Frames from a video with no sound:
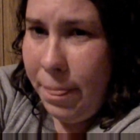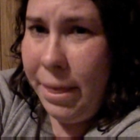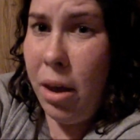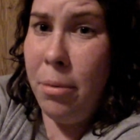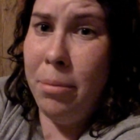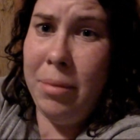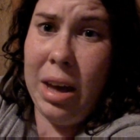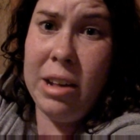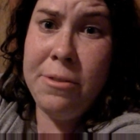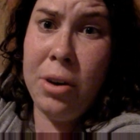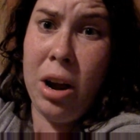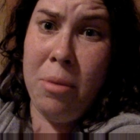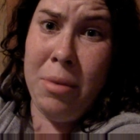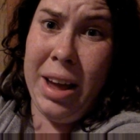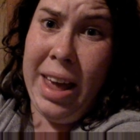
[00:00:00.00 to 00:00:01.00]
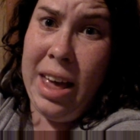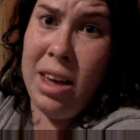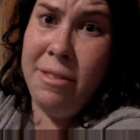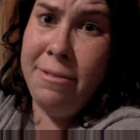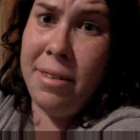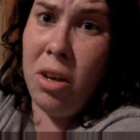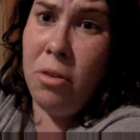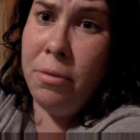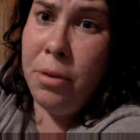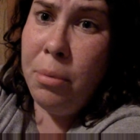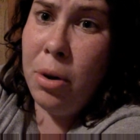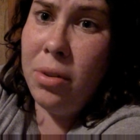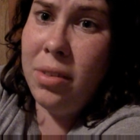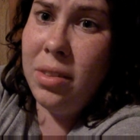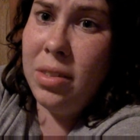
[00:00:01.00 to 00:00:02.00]
As for how my head felt for
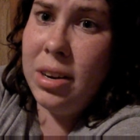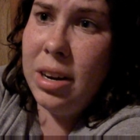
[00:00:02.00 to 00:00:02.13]
most of the